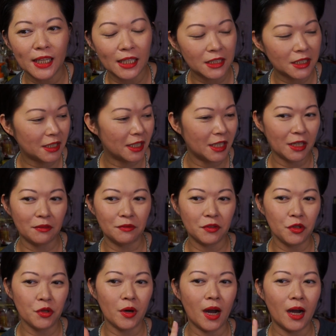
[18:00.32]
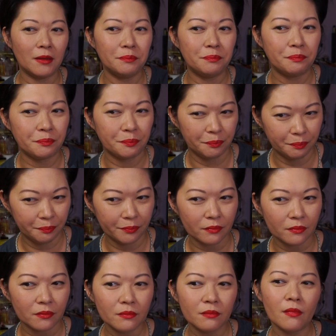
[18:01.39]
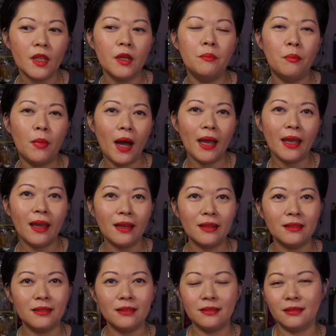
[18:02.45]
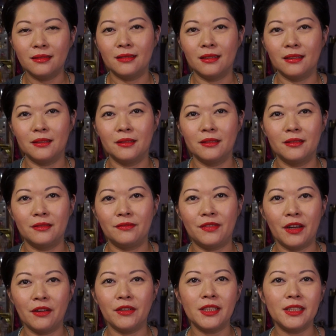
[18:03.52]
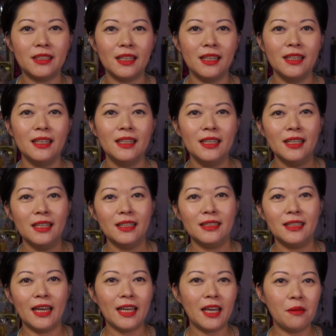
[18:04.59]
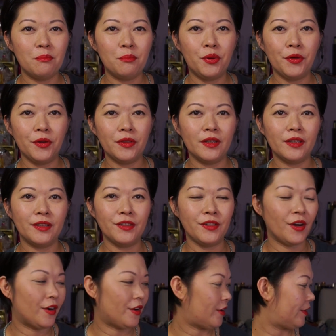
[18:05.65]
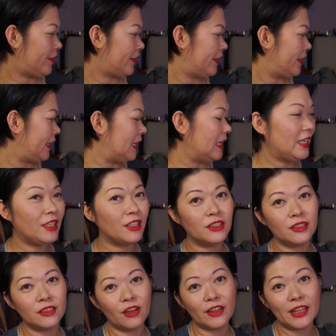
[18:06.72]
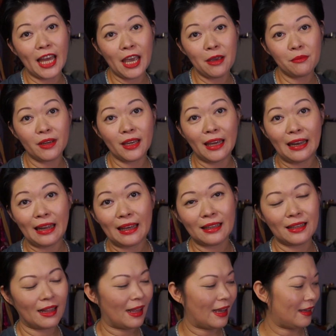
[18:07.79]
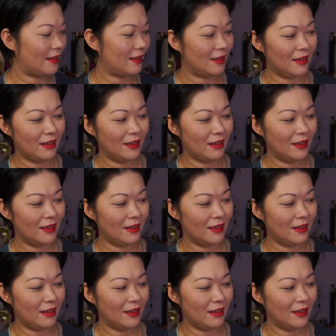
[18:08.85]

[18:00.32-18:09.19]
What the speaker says: that if you are buying the fragrance, they can put your name in it. Like